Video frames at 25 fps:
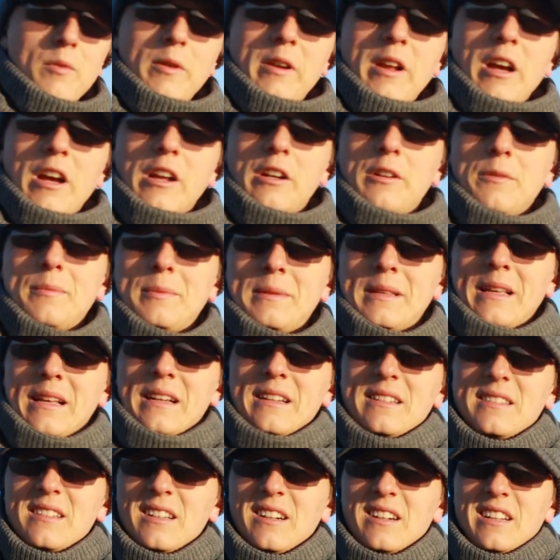100%
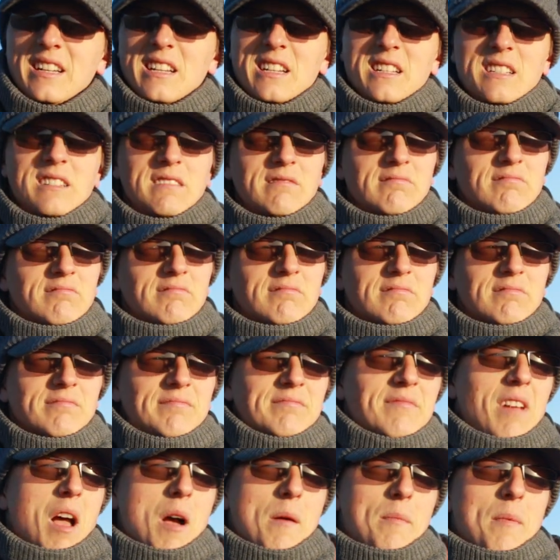decided.
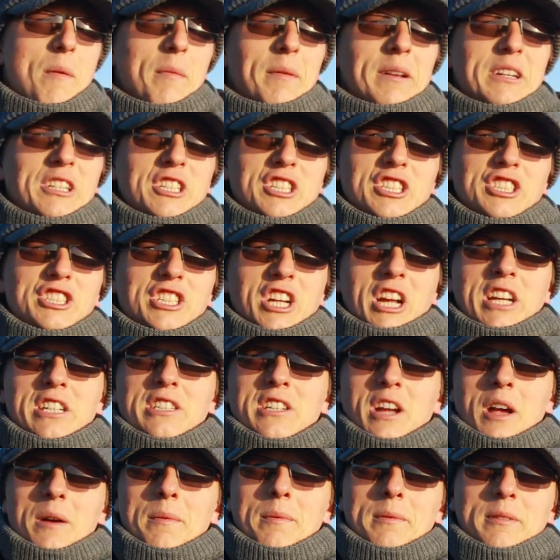I'll probably just
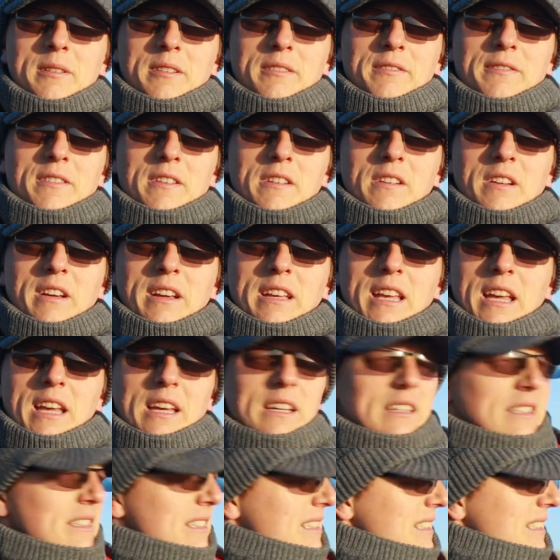change it up as I feel like it.